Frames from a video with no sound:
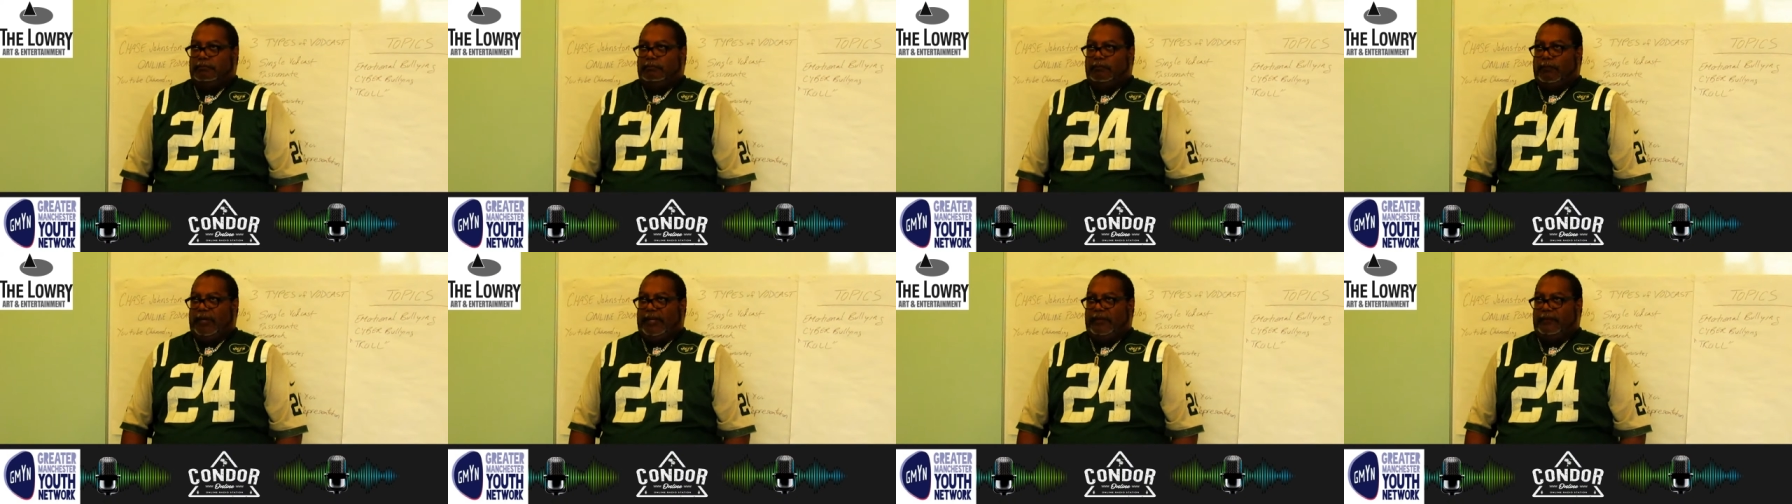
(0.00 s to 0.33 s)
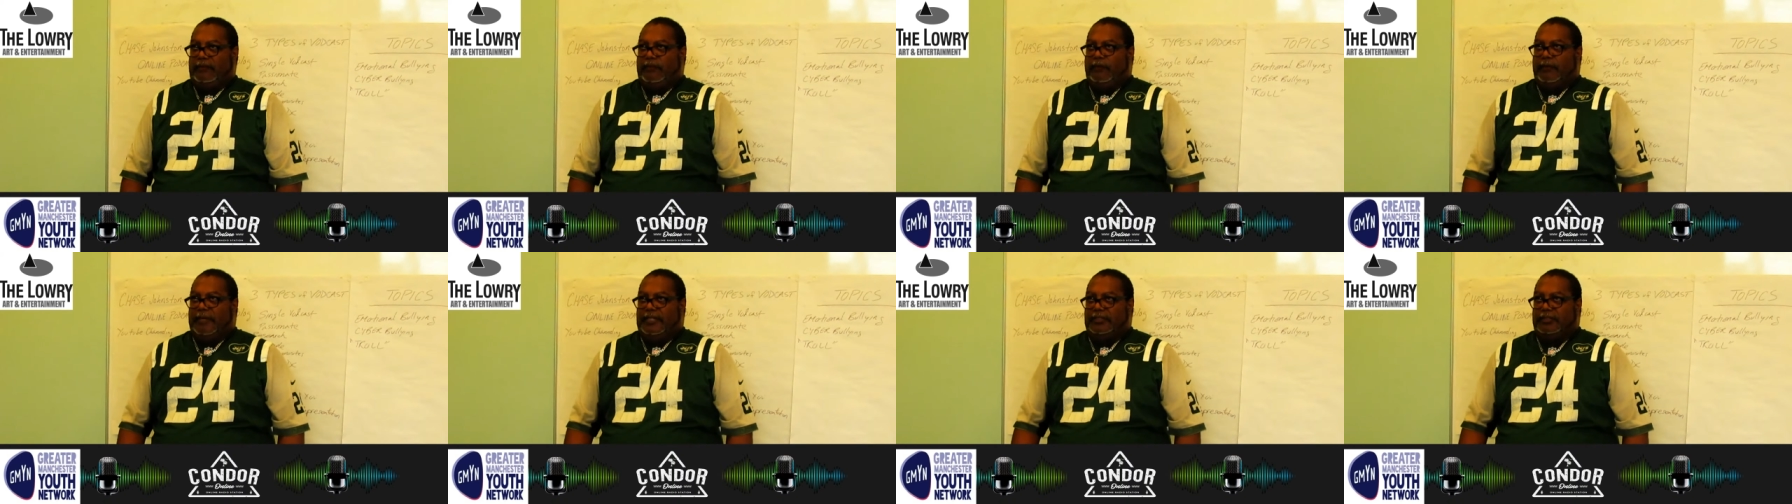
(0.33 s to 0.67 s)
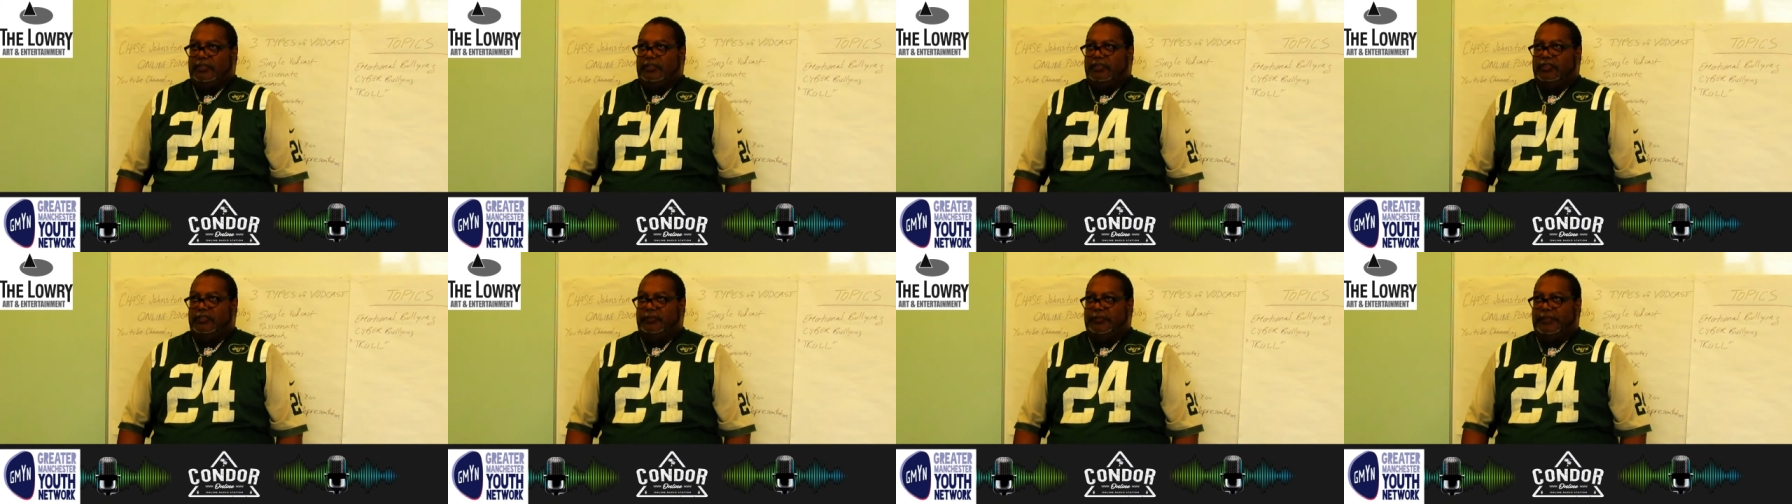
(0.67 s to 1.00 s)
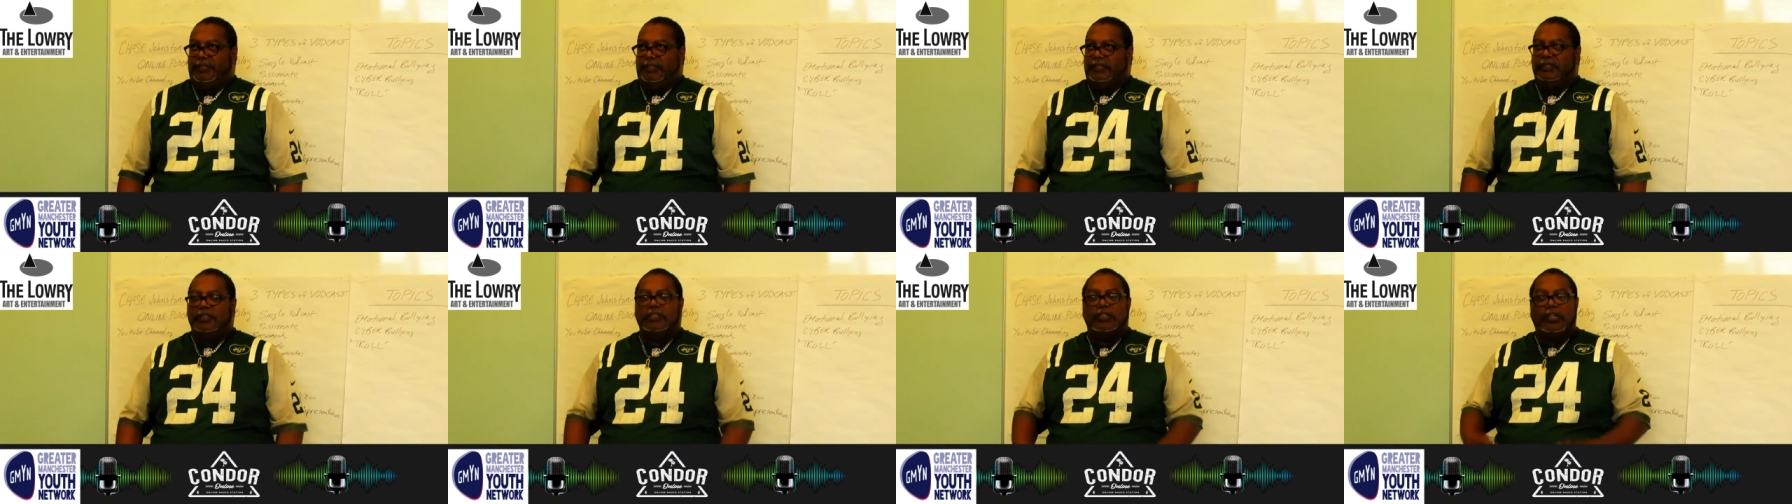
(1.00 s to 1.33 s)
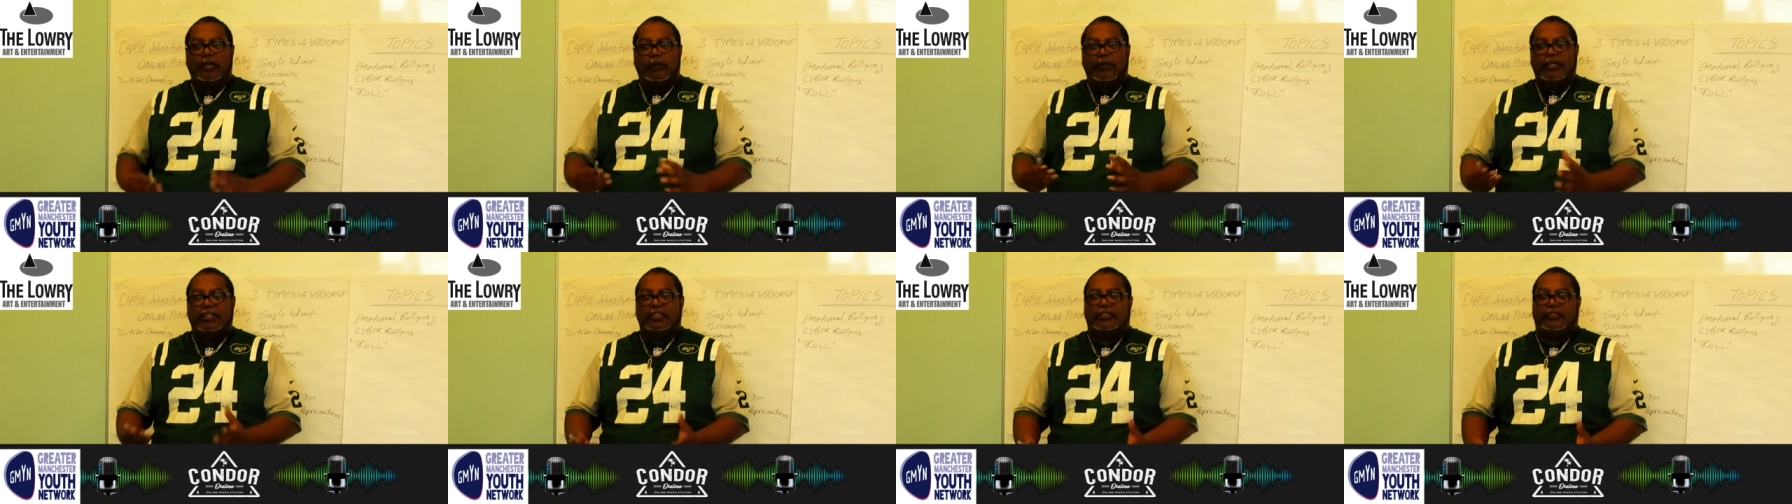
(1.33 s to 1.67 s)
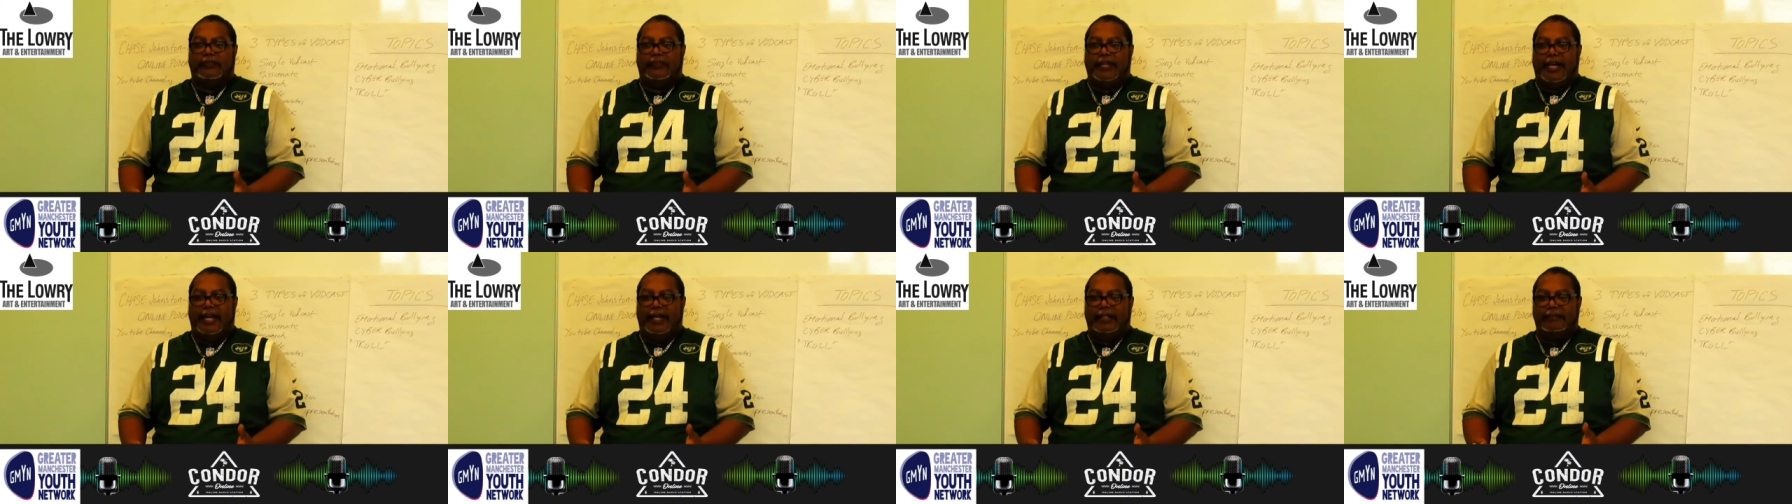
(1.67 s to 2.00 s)
Waiting for my turn to speak. You don't want to
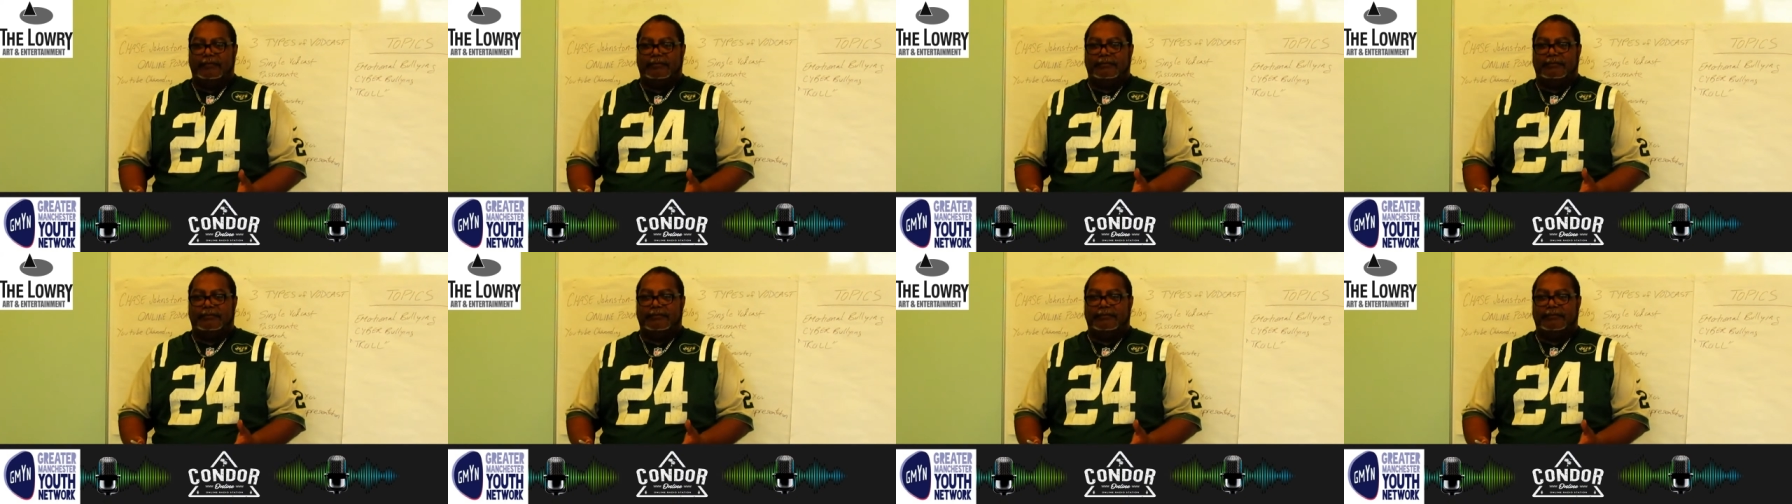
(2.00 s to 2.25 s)
do that.